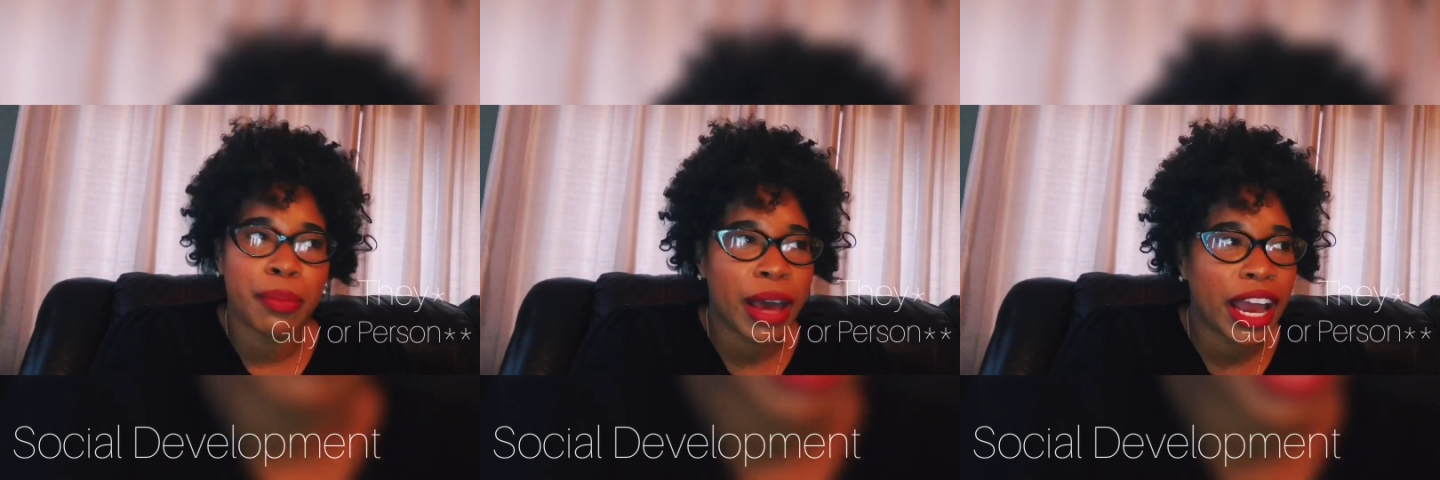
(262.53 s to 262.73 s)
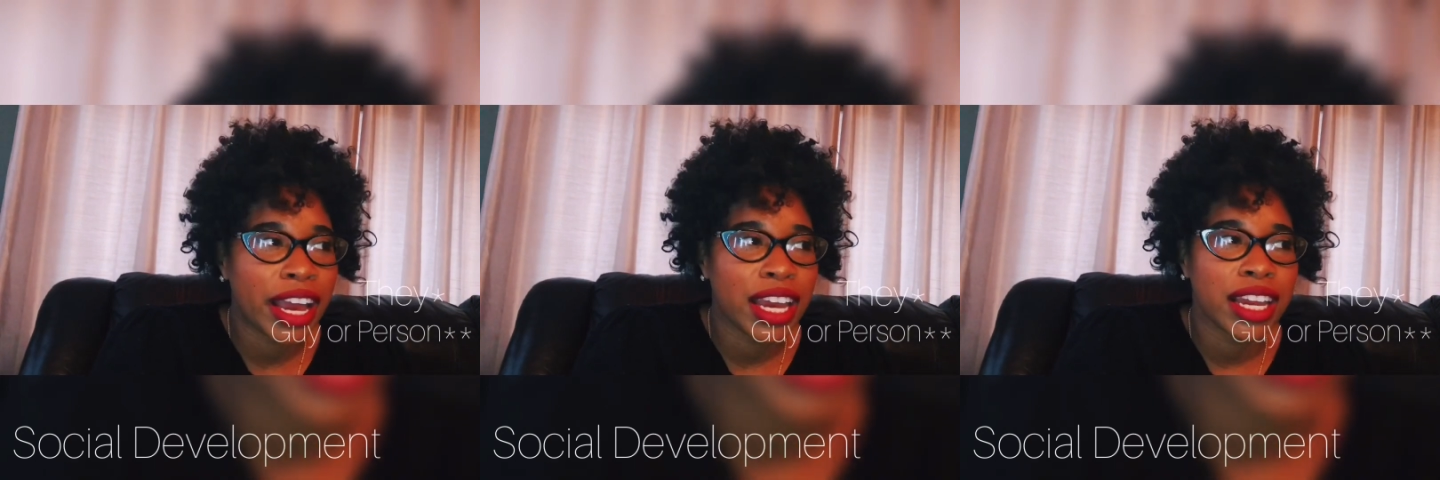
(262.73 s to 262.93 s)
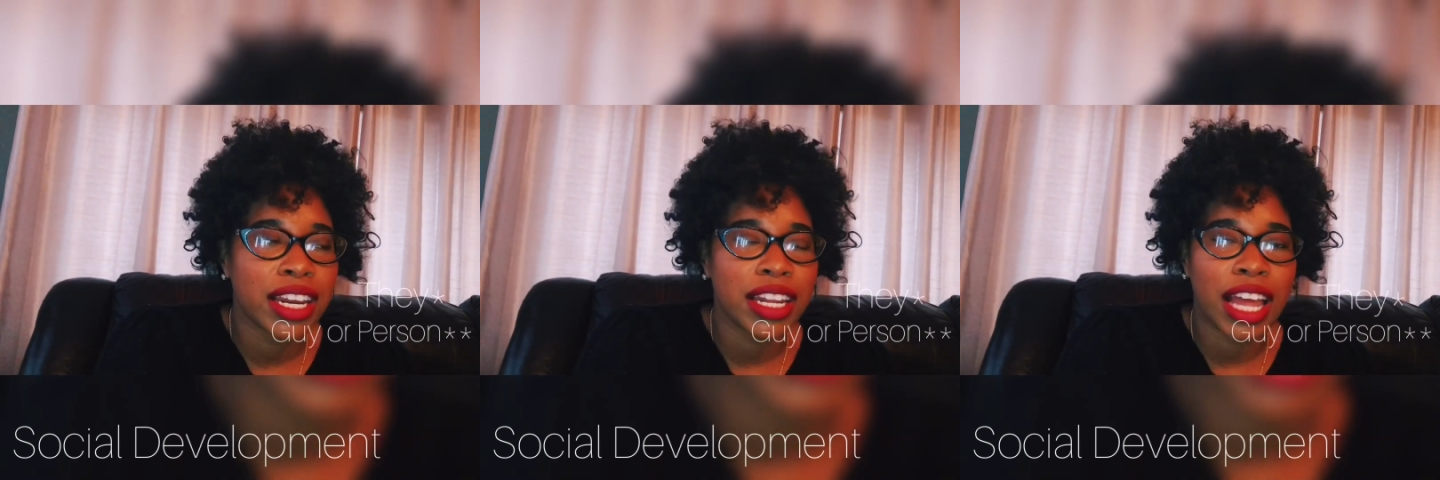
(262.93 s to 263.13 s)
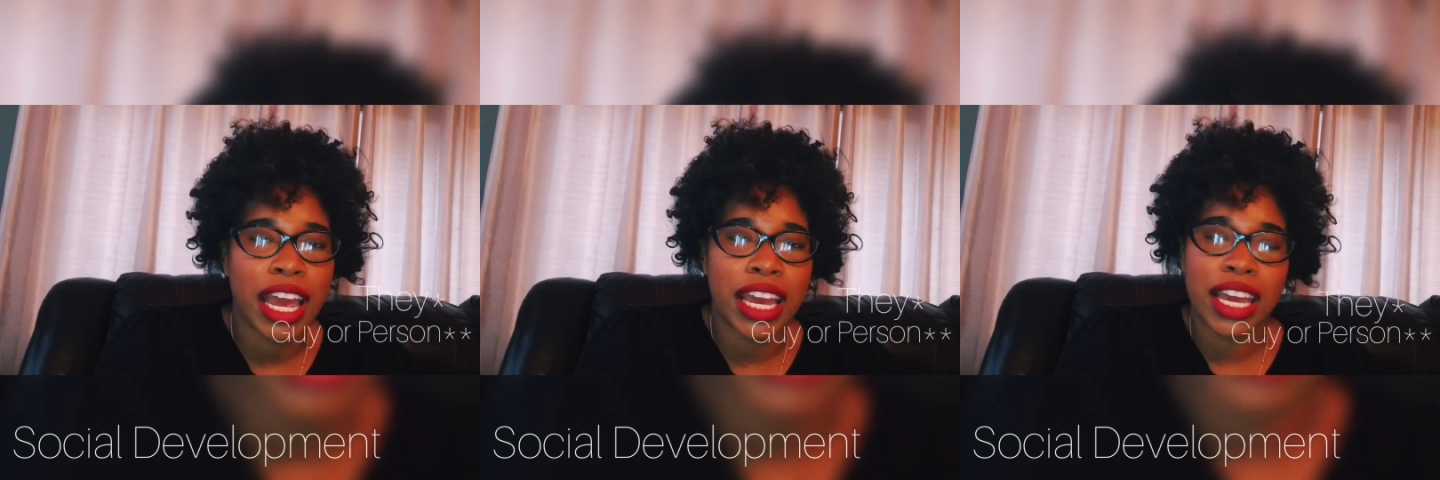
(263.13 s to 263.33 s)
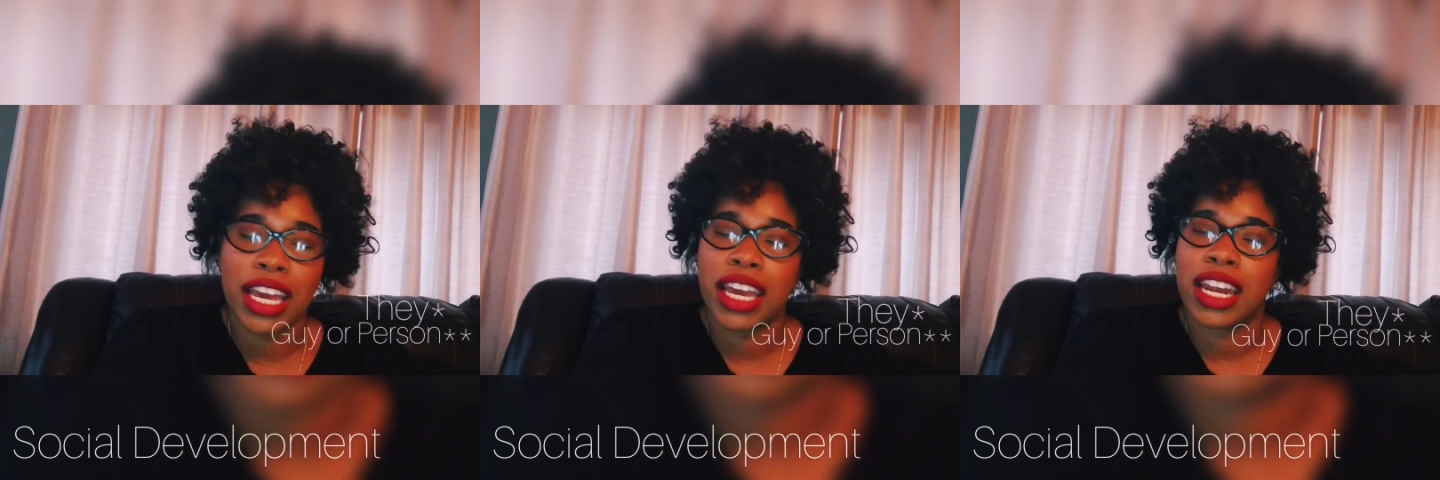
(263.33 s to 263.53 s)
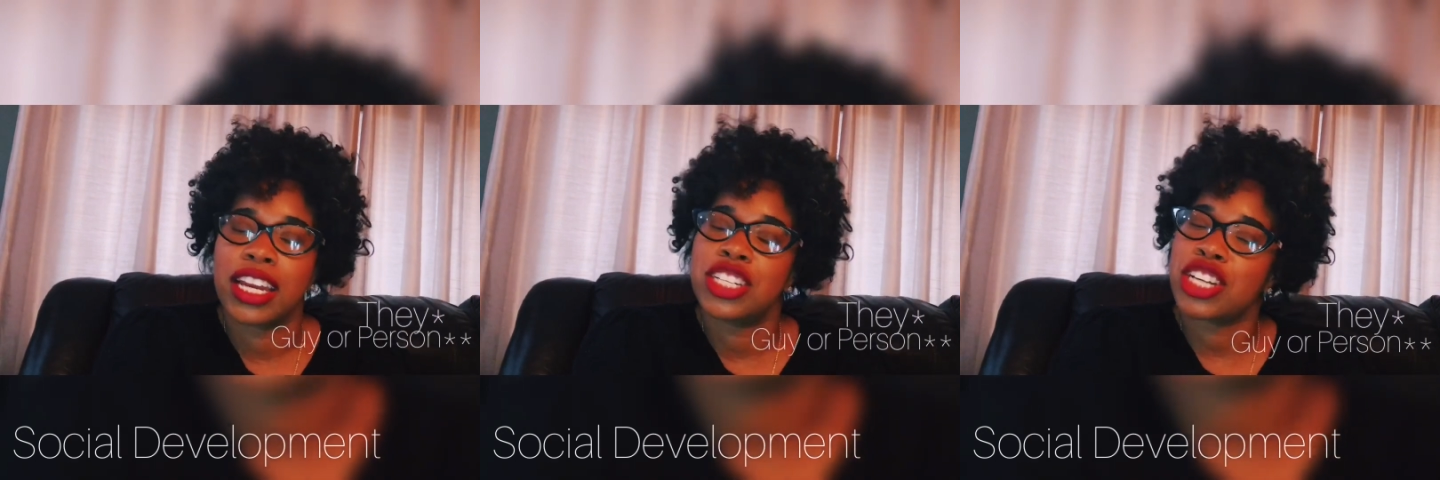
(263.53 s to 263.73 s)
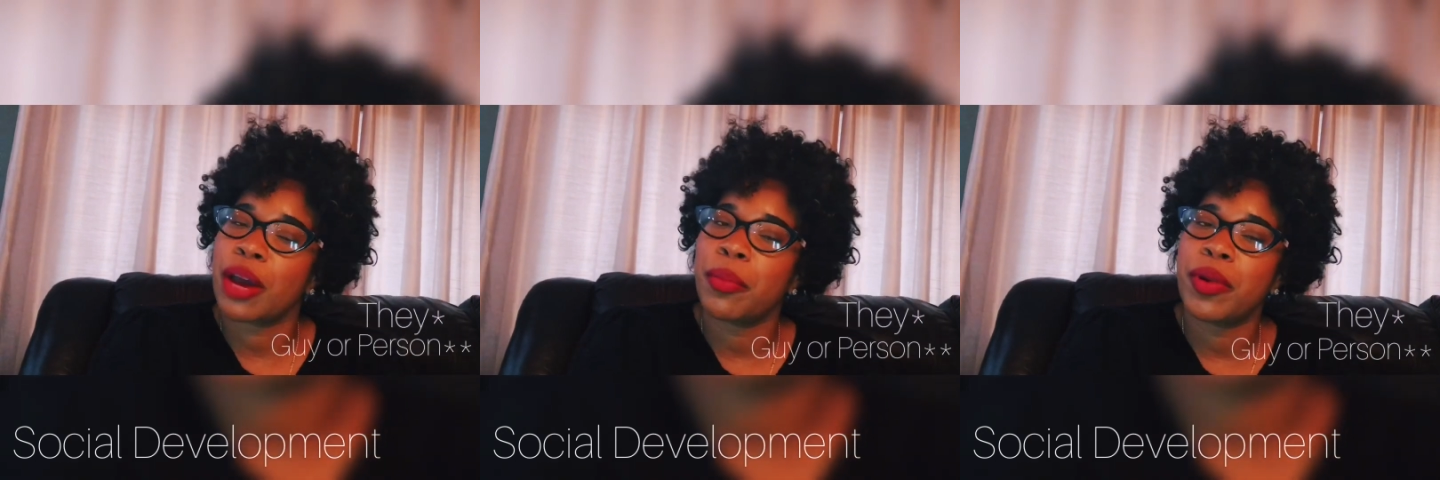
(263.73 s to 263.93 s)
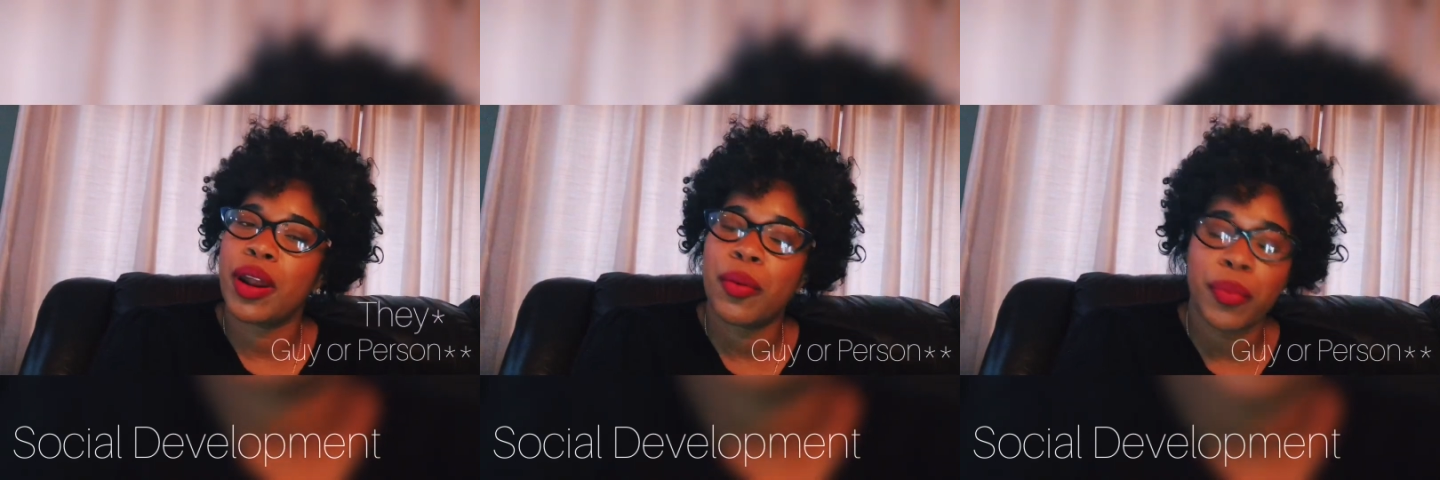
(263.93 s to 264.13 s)
back and like kick it and
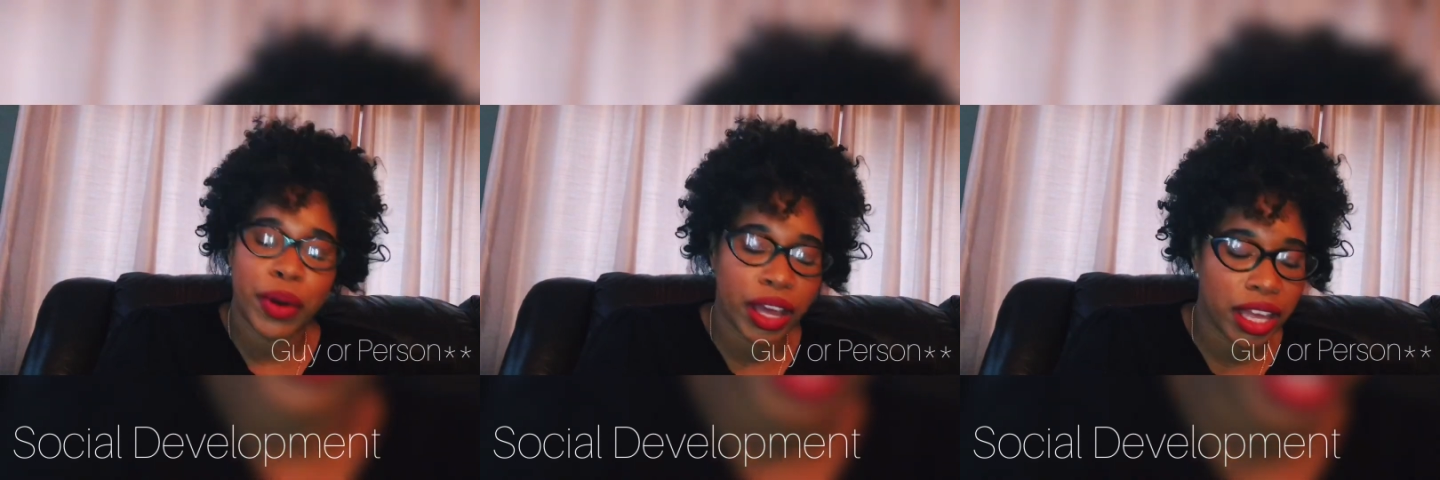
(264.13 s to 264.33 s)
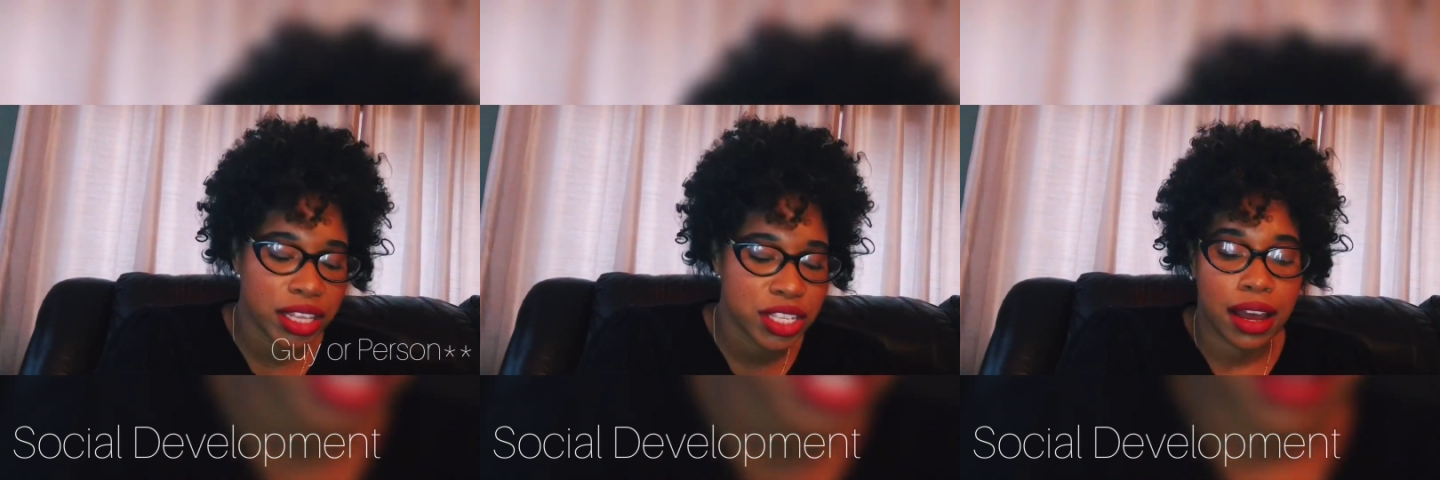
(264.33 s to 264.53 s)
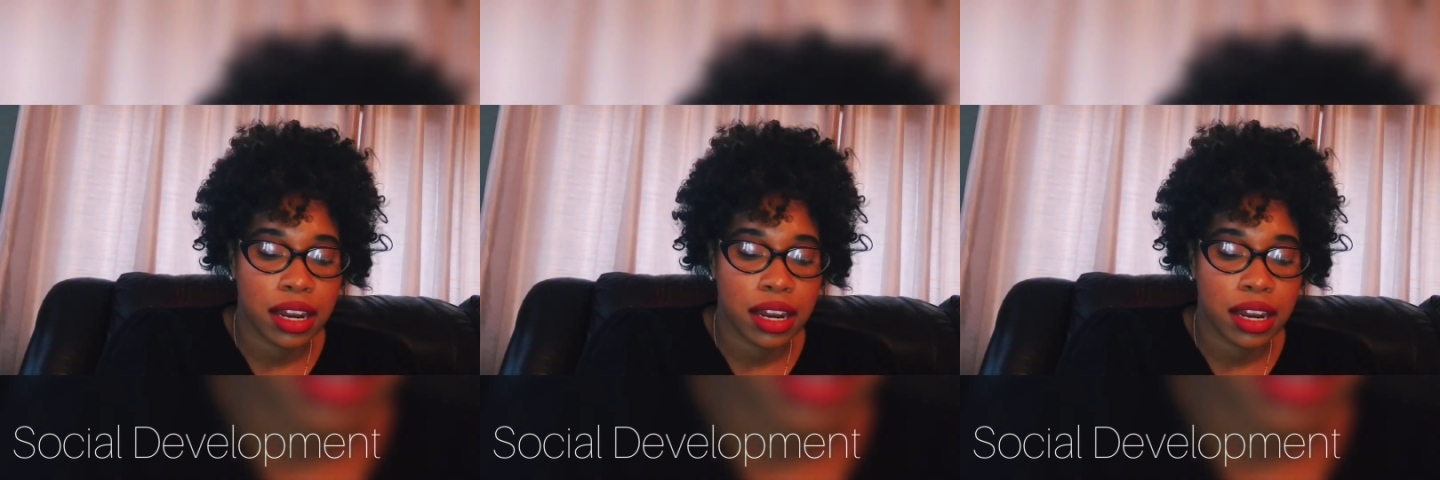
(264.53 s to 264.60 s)
chop it up with?